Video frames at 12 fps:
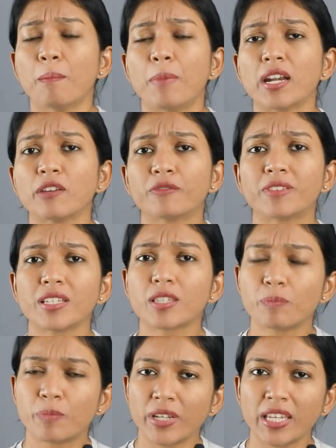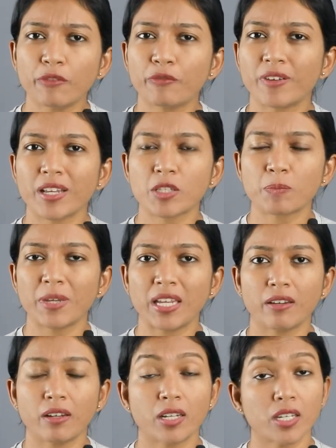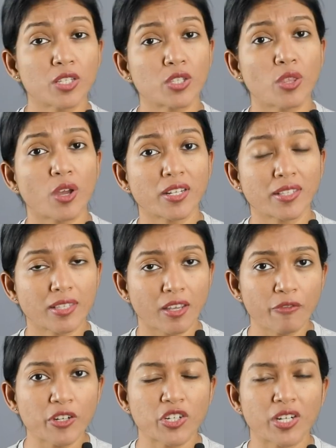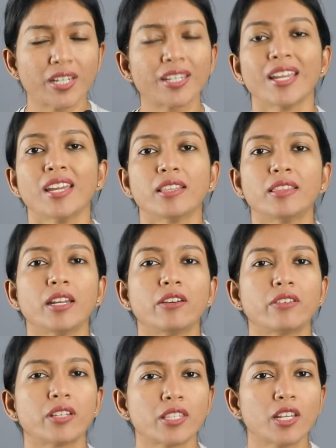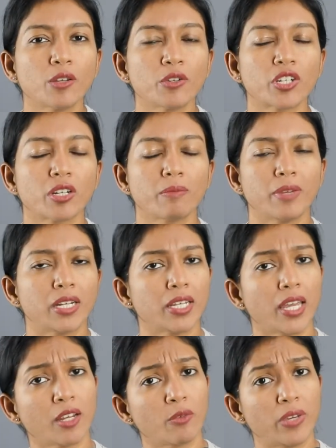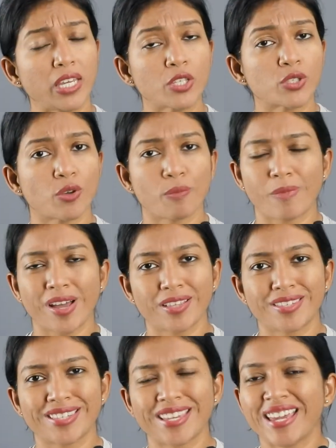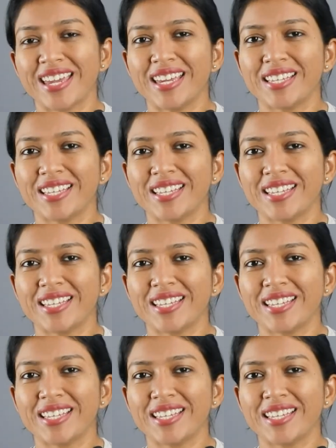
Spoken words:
But if this brief rest period is not sufficient, then resolution may take weeks or months.